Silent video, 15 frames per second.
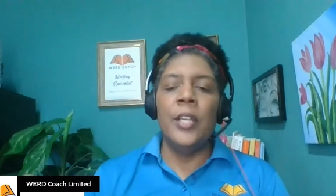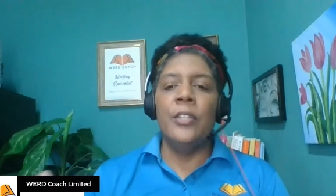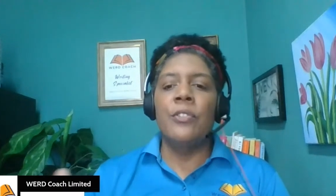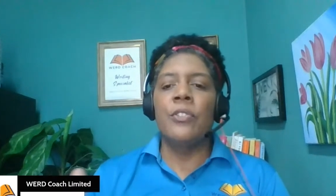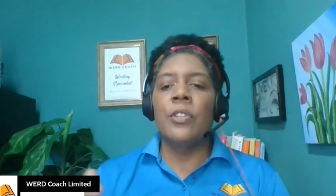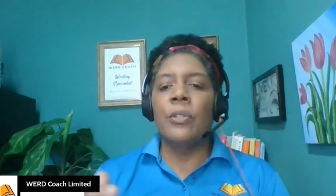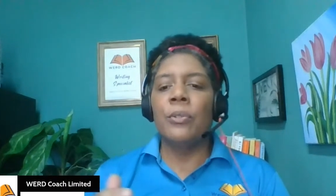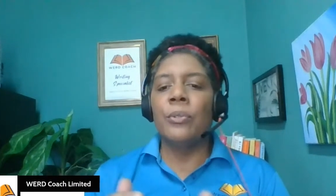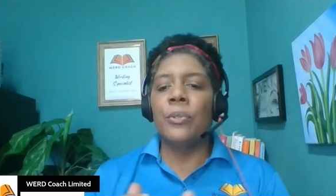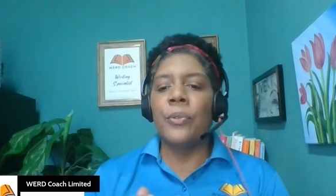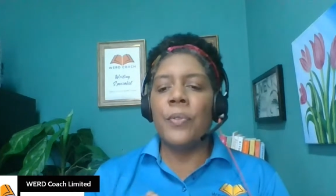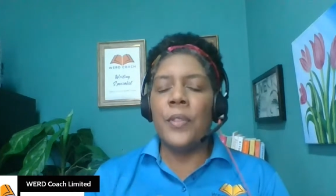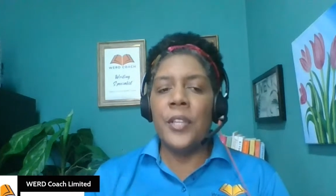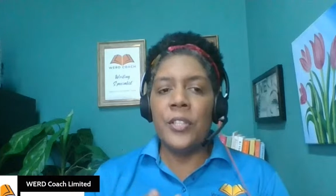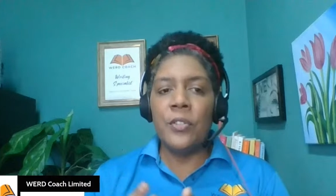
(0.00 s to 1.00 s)
So
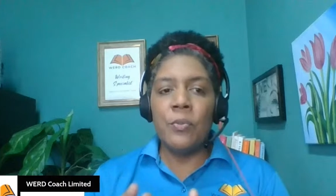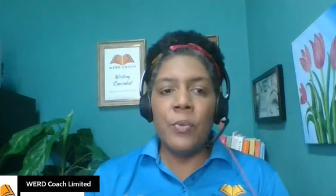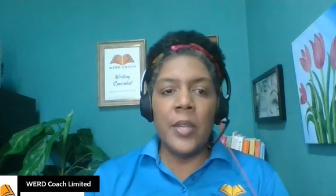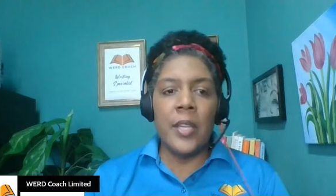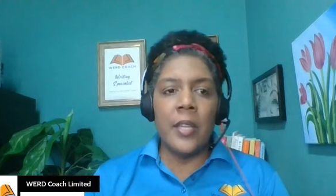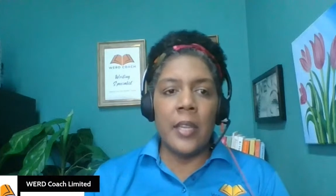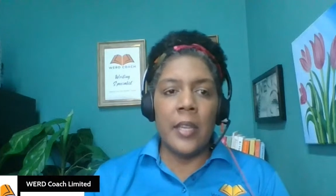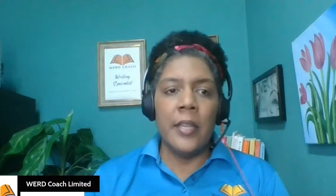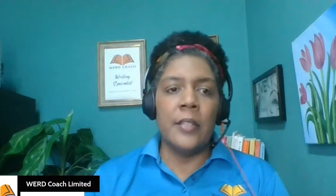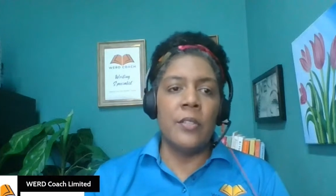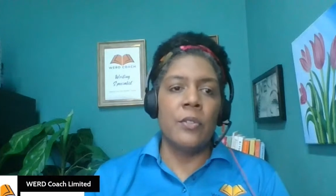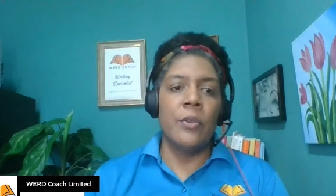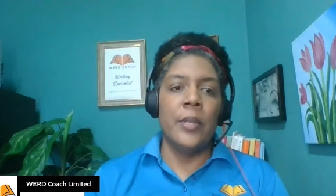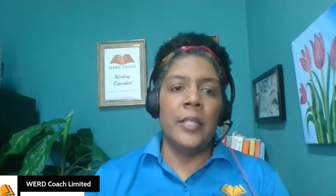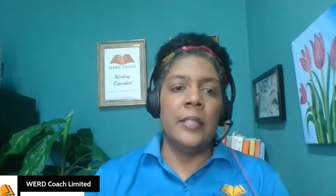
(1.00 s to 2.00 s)
this week
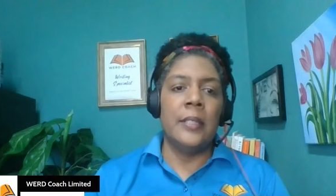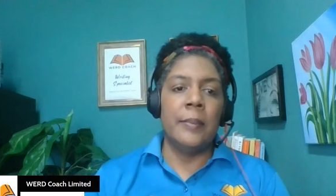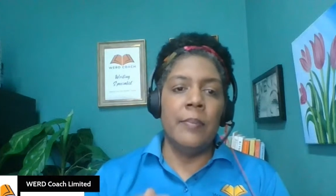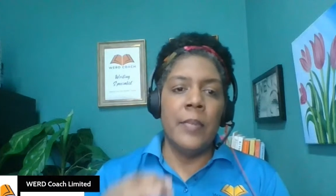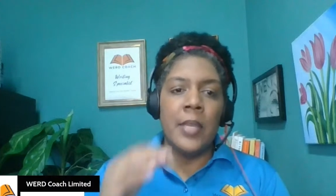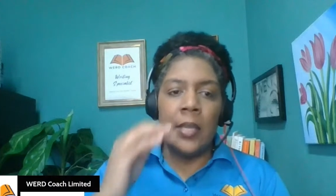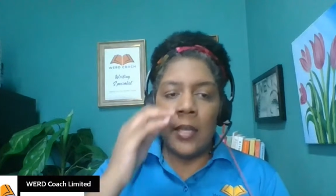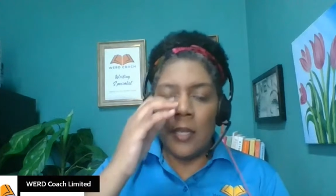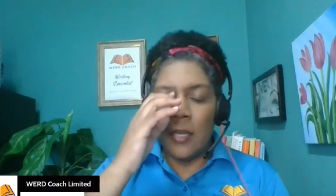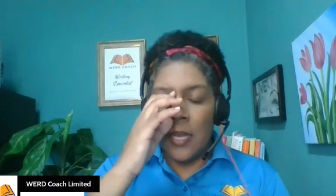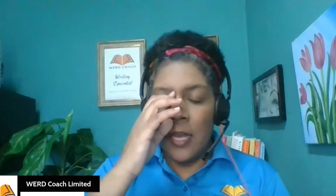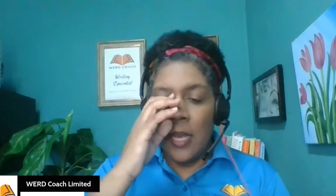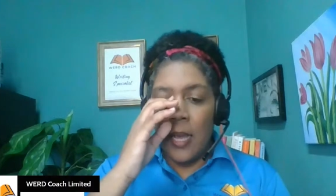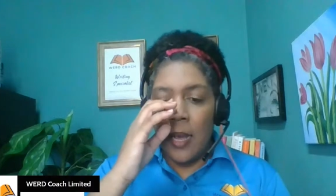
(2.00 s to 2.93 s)
is going to mean